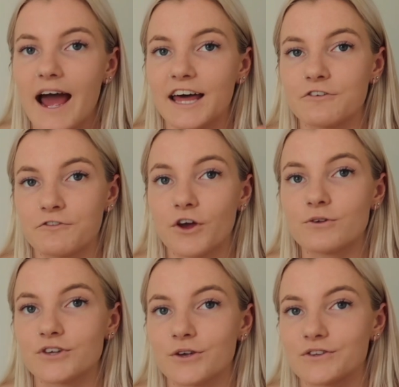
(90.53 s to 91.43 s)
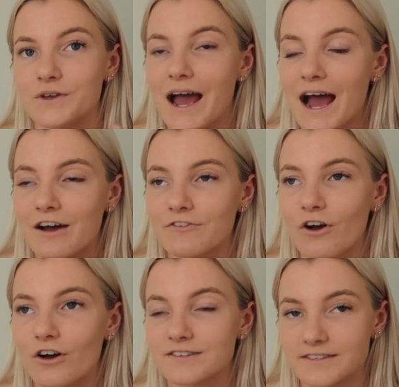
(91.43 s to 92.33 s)
and the photos that you have
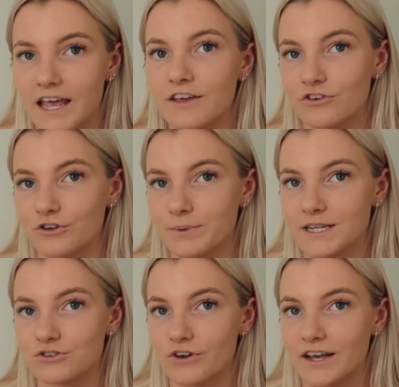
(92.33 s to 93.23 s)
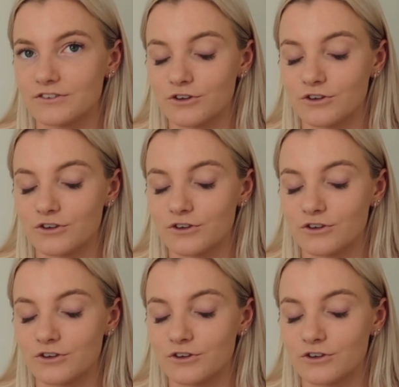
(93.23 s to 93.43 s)
saved on your Pinterest,